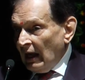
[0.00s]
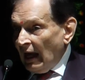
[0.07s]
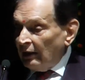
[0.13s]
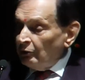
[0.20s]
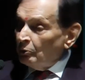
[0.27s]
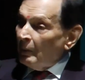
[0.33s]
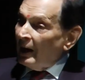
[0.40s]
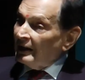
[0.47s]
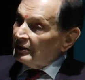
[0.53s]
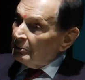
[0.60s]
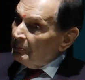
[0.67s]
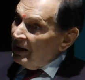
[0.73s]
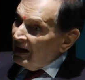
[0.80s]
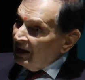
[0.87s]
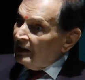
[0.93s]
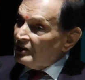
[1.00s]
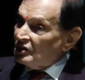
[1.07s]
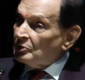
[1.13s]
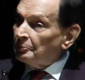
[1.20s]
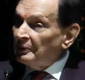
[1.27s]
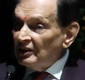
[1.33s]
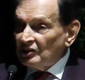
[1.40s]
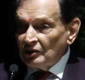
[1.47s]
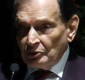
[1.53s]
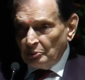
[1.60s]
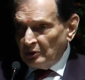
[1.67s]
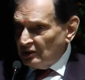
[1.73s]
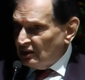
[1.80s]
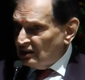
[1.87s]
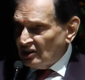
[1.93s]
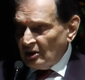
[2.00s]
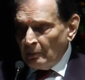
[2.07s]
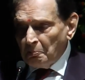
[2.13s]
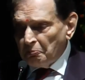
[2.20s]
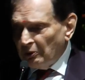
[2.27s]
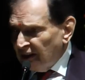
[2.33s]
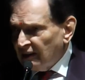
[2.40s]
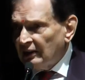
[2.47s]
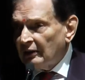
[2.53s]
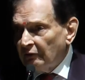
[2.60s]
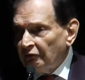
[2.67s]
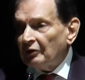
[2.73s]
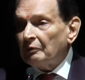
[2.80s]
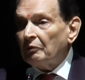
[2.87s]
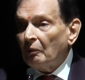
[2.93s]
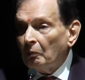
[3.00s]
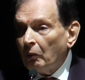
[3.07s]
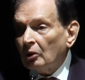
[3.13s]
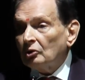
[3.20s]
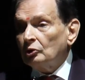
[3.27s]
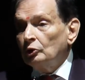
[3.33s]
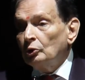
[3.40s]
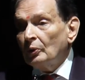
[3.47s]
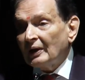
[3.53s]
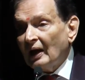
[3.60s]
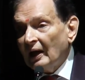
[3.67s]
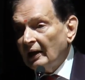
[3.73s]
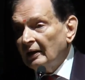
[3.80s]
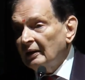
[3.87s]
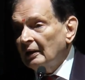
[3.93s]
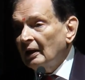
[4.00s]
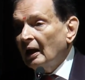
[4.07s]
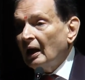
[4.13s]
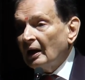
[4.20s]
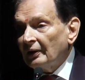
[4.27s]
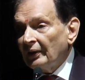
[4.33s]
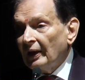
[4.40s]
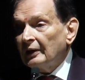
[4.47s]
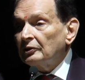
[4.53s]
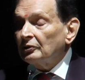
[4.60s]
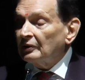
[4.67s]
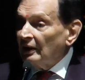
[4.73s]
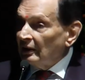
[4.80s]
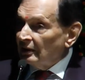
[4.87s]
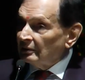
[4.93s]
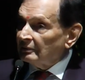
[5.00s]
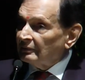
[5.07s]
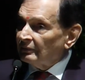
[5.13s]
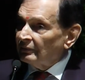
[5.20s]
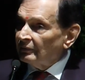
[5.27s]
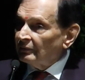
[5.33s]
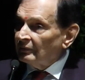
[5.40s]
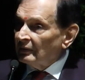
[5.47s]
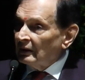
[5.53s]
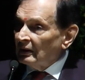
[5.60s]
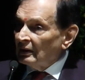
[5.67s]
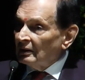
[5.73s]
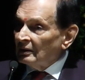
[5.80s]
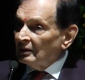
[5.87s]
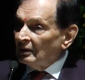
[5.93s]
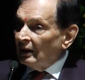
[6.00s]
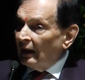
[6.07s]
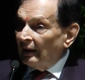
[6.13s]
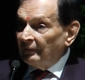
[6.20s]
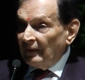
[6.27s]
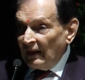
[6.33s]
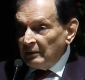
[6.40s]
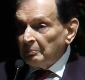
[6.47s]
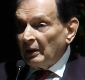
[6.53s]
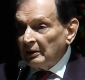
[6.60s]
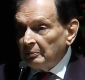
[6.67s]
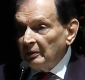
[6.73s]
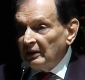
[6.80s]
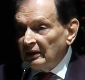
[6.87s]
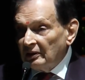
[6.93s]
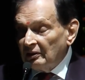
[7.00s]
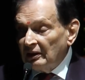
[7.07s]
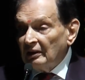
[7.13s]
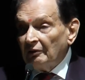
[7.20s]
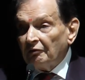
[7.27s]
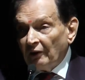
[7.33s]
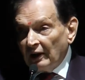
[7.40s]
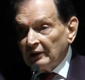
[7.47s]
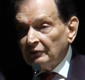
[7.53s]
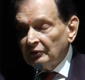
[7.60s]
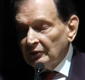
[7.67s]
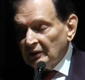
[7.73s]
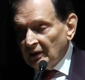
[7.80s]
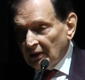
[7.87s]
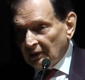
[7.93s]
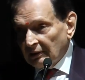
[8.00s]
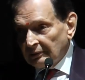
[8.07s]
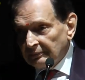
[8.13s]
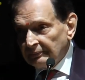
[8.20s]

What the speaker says: And you might make a species which is completely different from what you and I are there today. And that might be indeed a frightful thing.